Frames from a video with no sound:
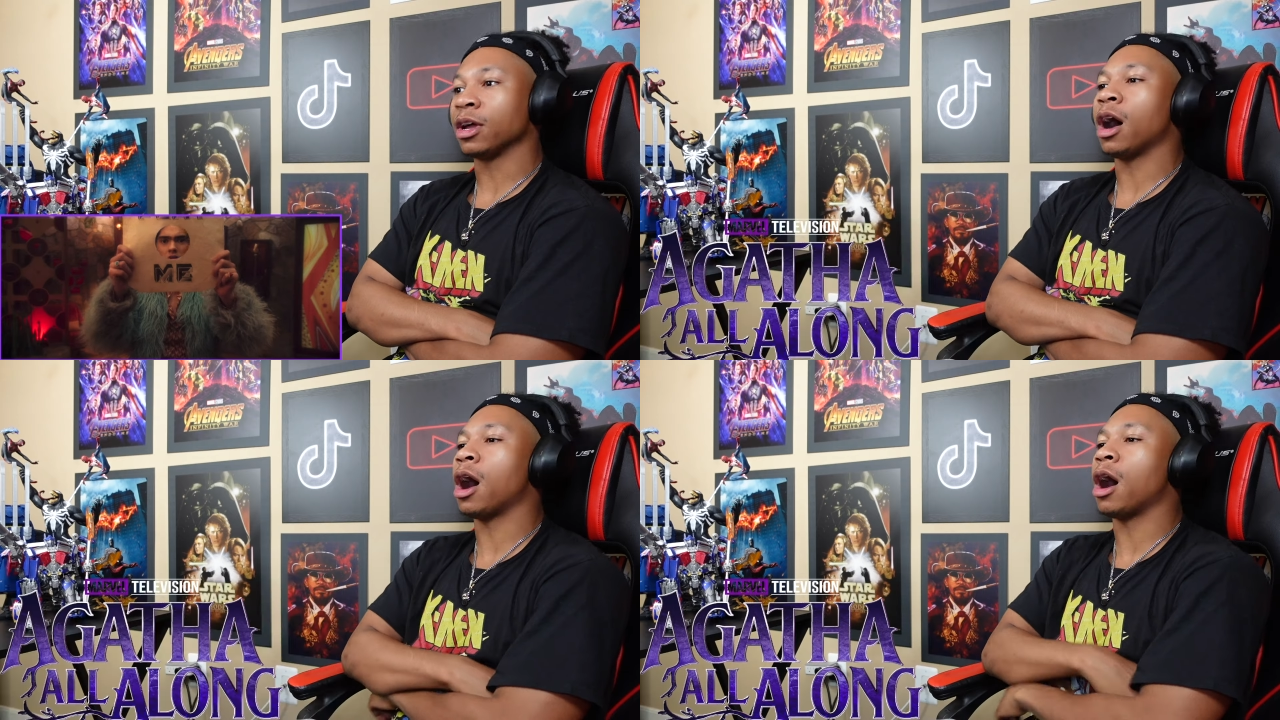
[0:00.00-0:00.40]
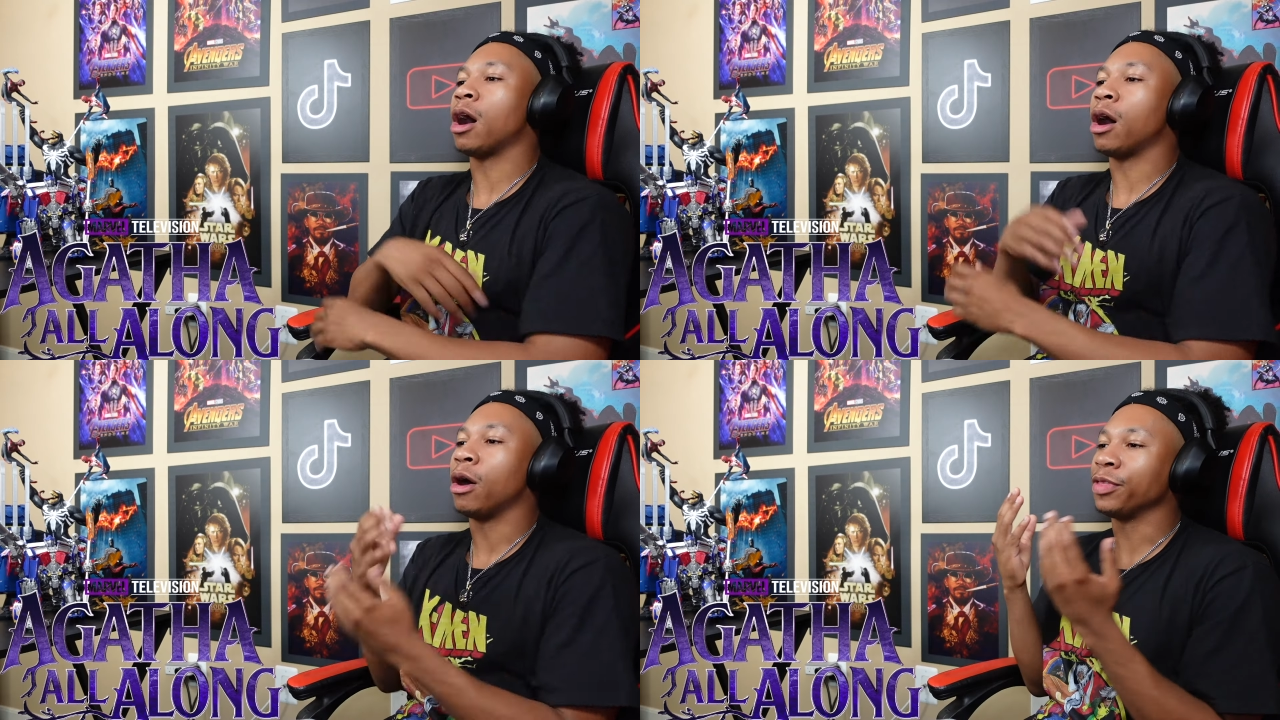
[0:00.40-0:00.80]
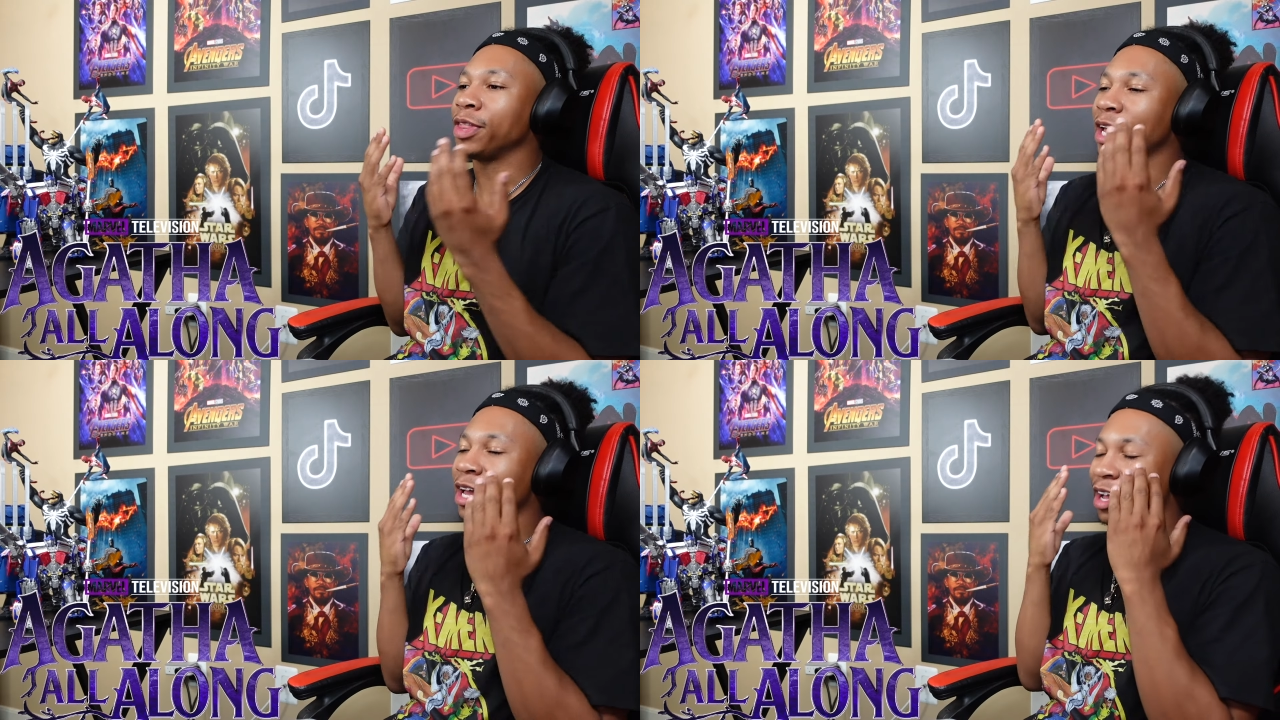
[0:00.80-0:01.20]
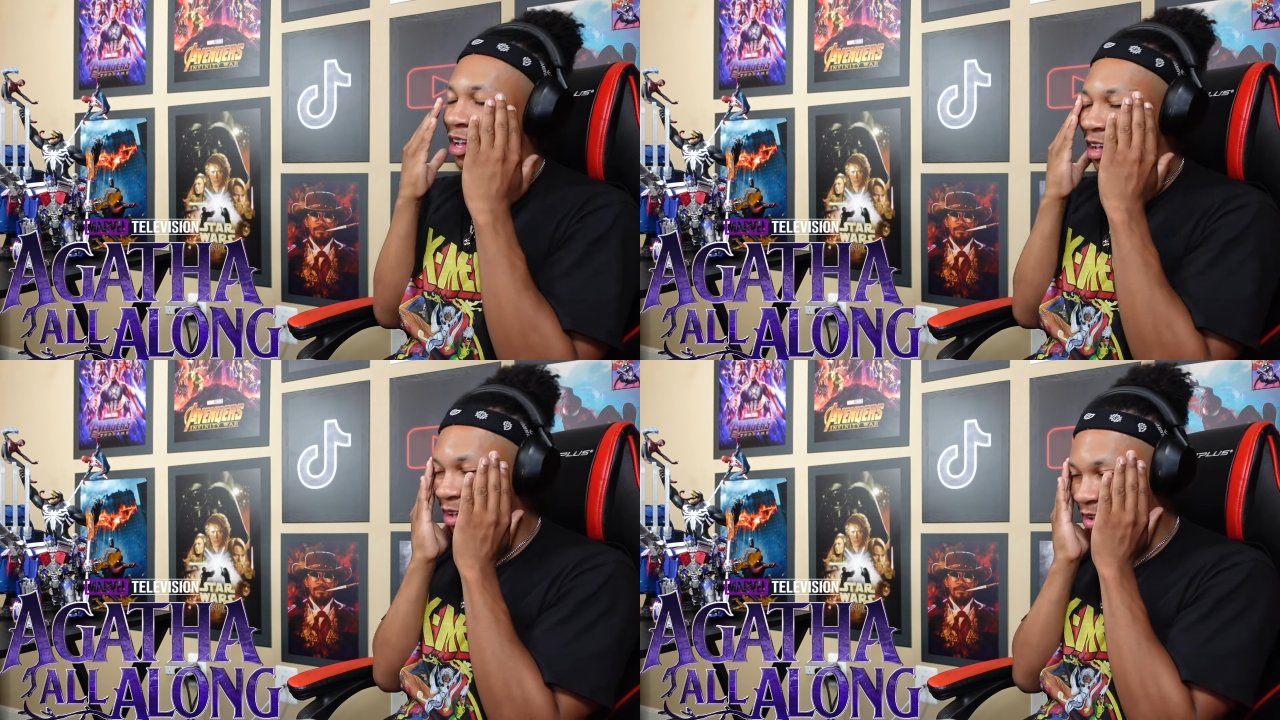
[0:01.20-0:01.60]
Oh,
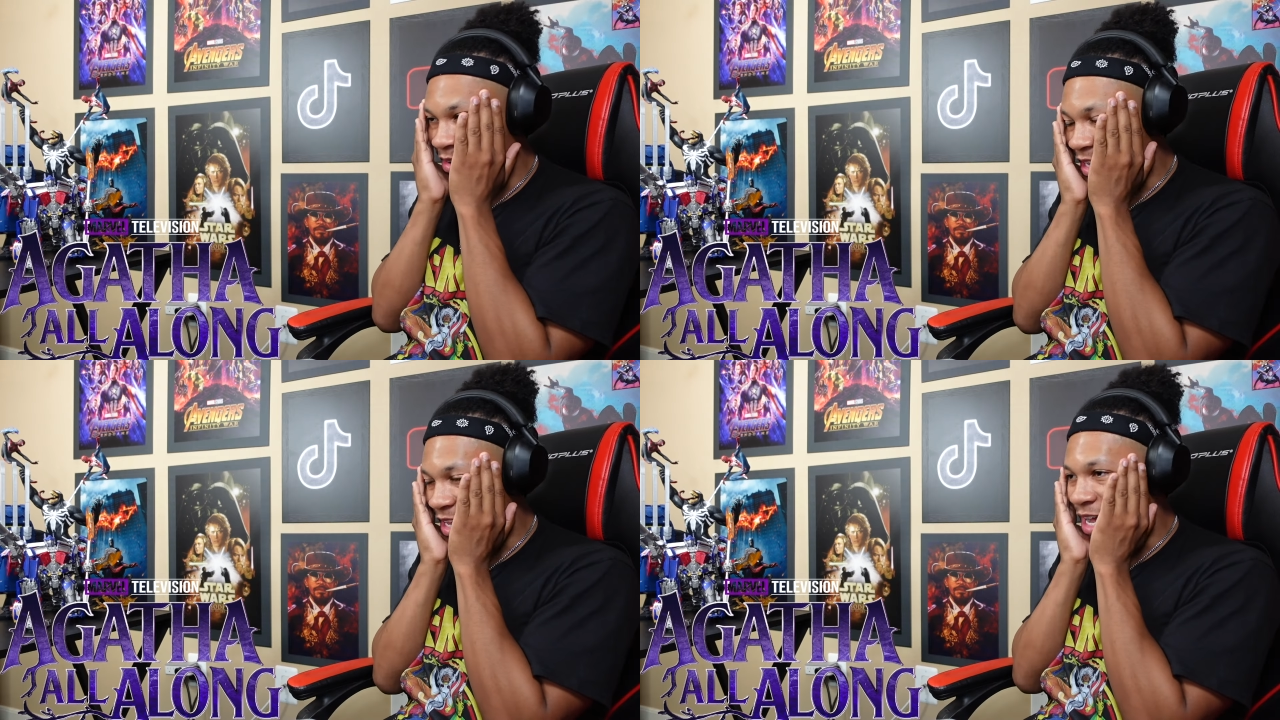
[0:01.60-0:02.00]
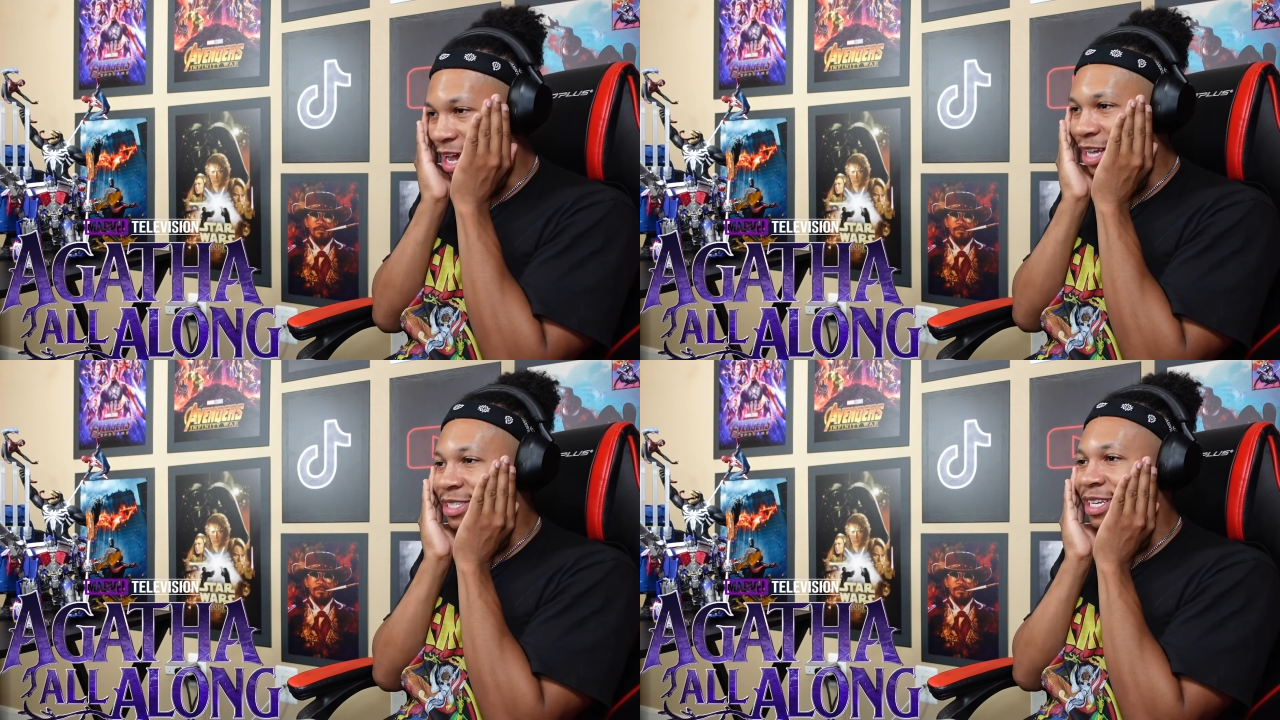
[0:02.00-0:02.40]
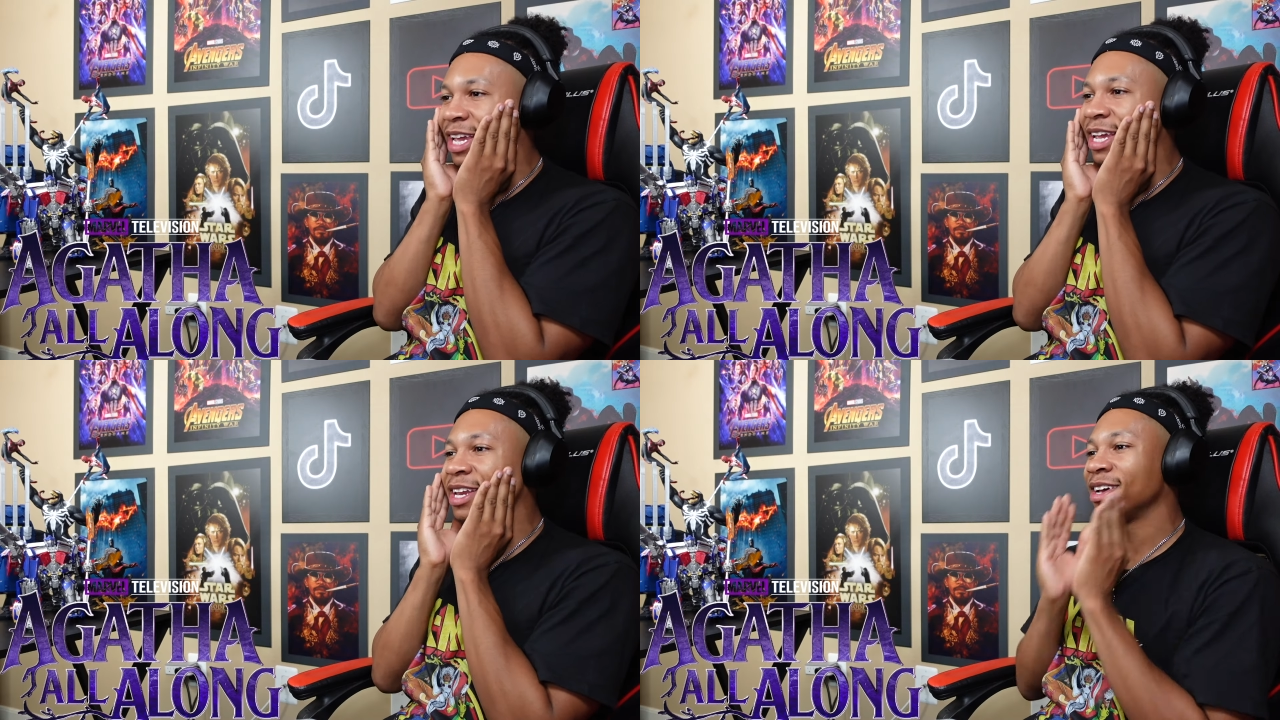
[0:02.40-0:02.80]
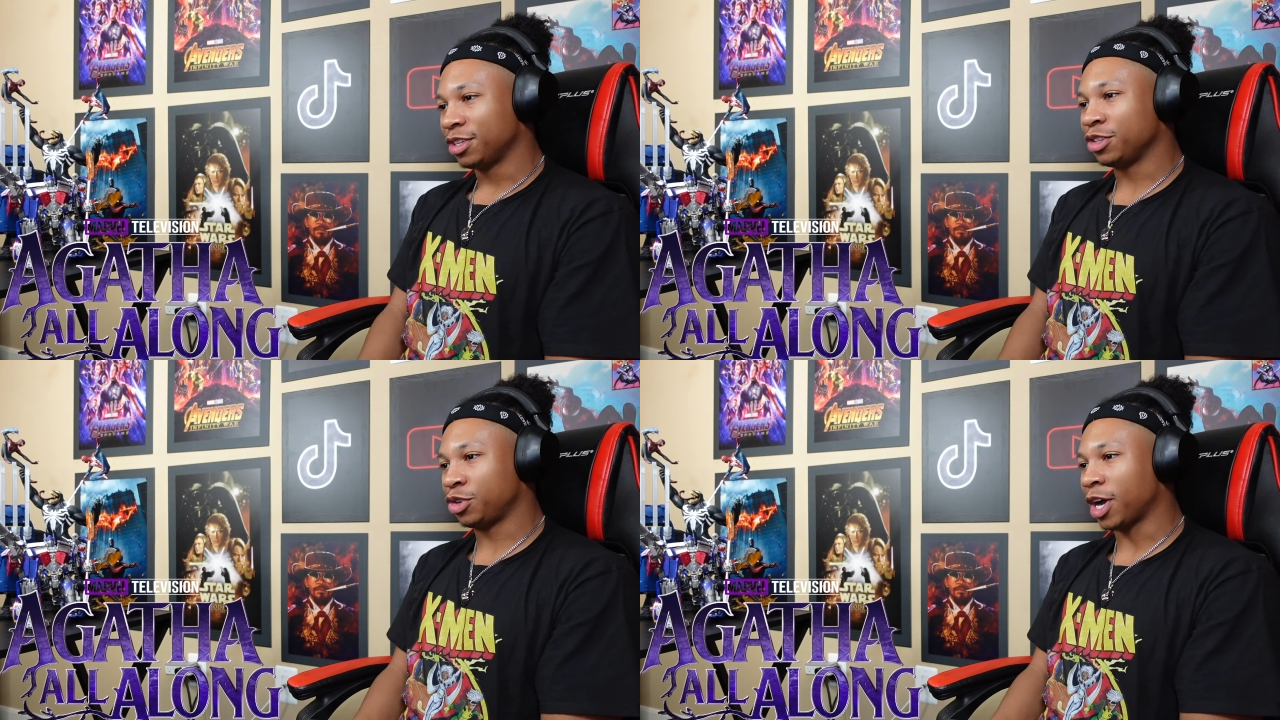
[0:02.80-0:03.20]
God, teen.
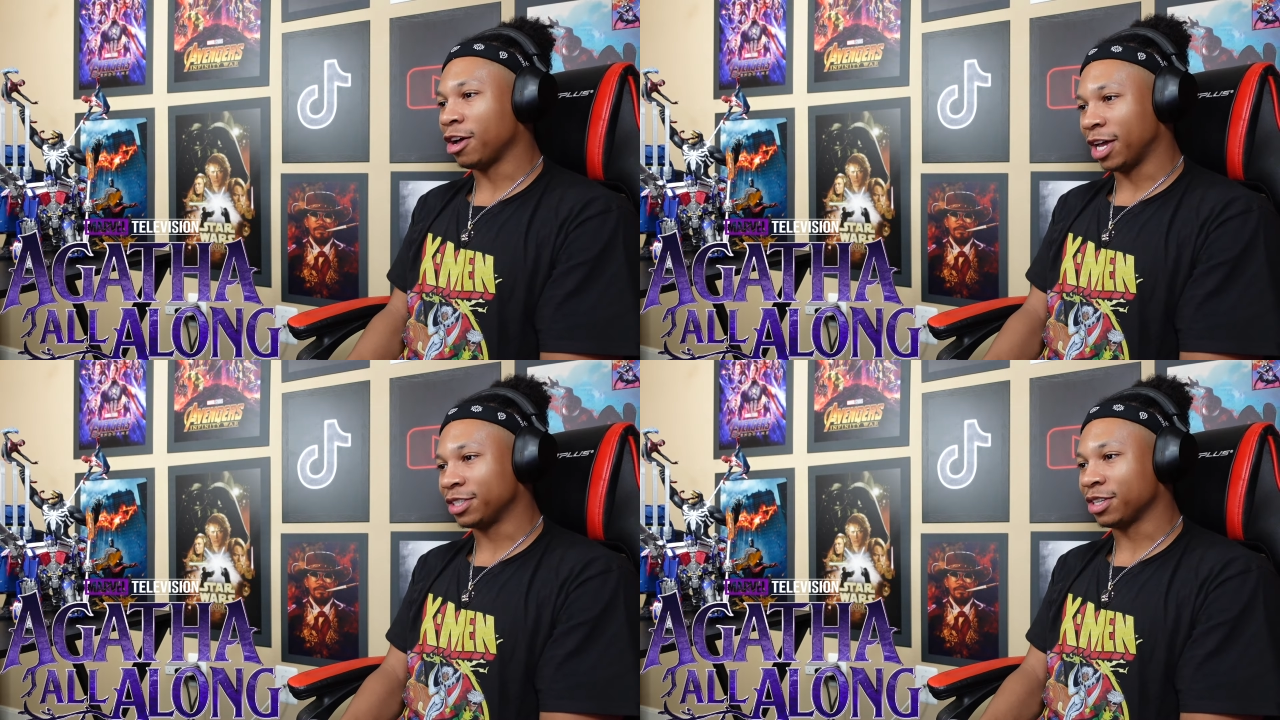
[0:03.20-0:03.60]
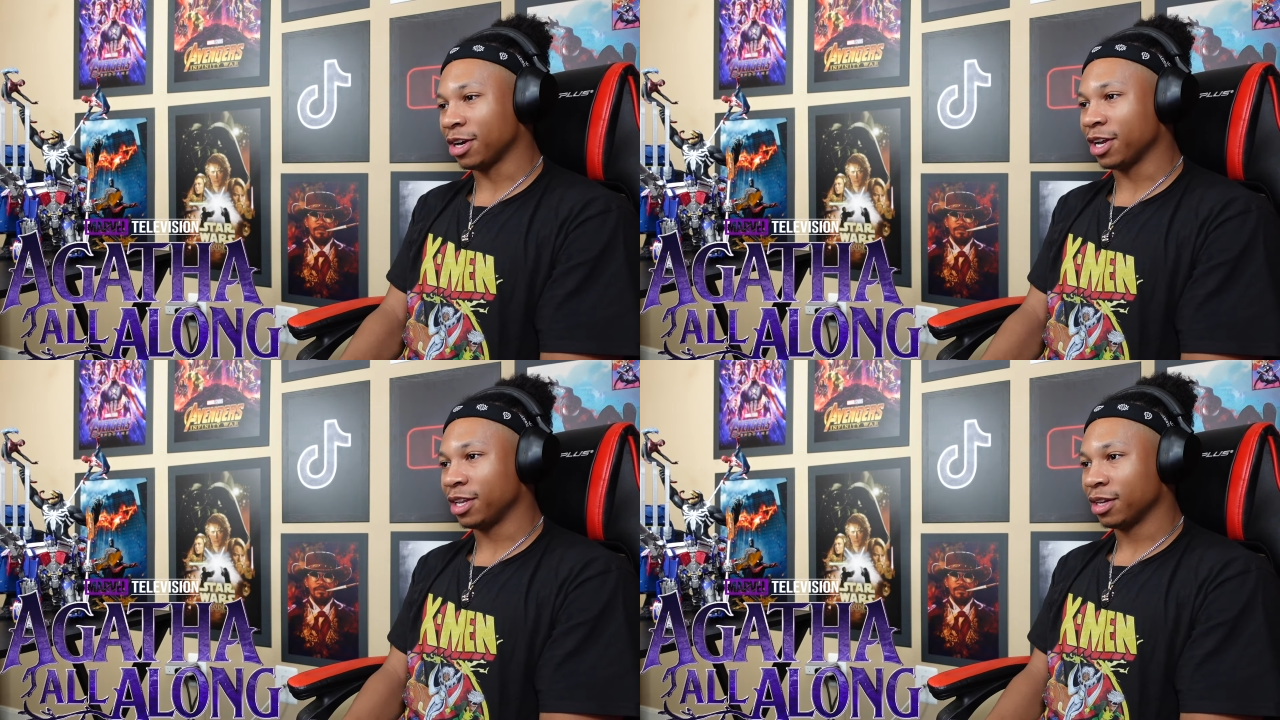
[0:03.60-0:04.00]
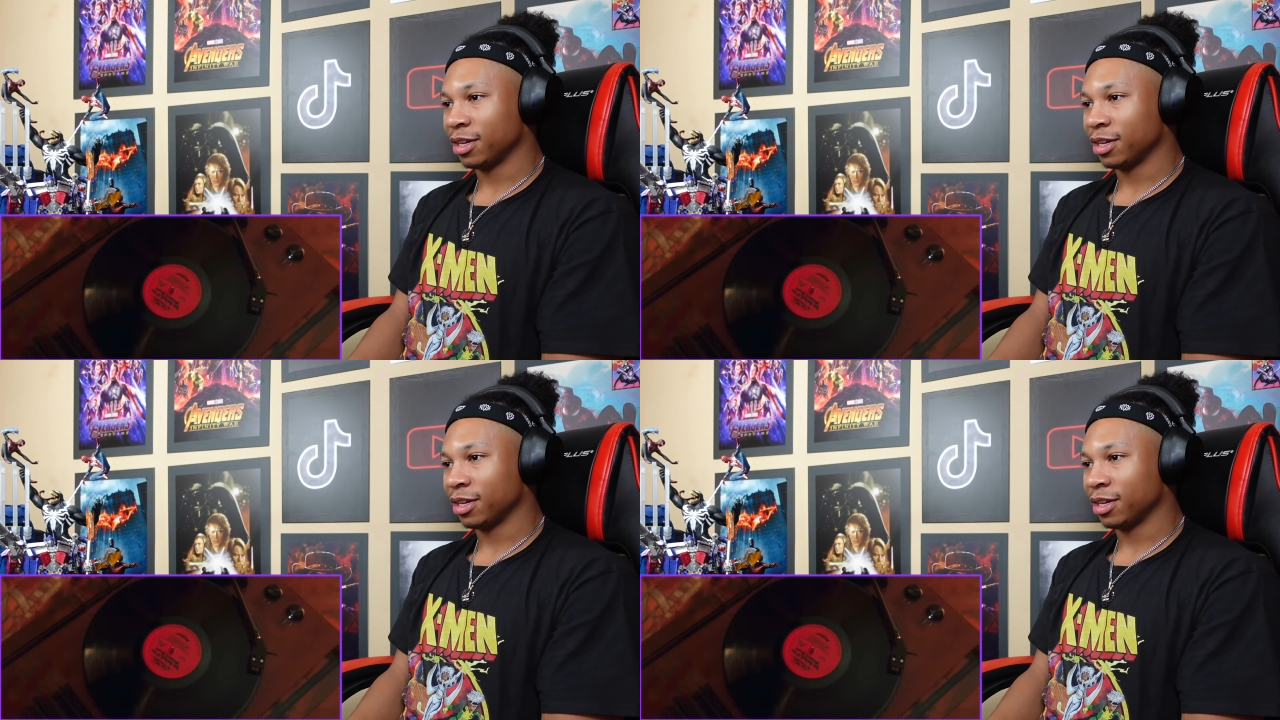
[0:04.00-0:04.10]
The trial has started.